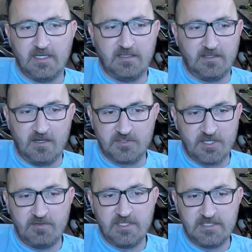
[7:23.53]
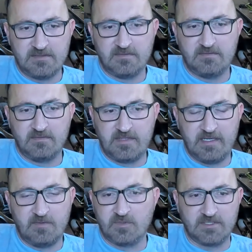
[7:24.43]
You know, Sony's
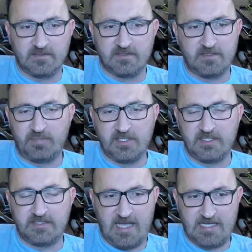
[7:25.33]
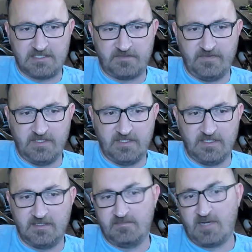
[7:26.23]
thing was a complete catastrophe.
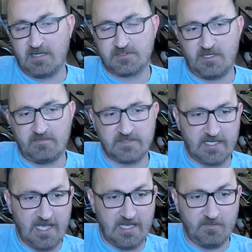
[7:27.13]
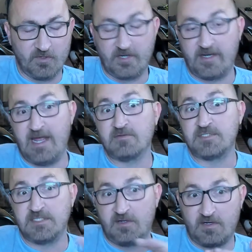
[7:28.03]
And then Microsoft was like, hey, we're
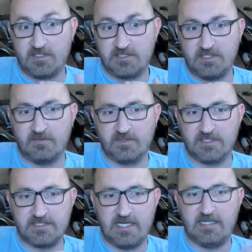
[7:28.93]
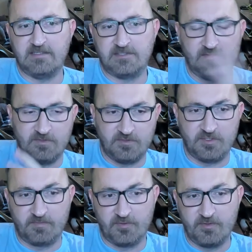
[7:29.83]
announcing ours, you know, on this date so that you
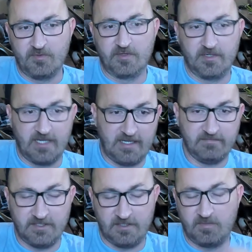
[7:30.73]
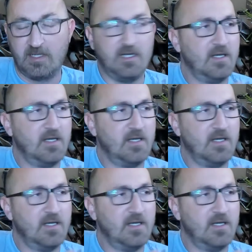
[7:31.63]
can pre-order, you know, But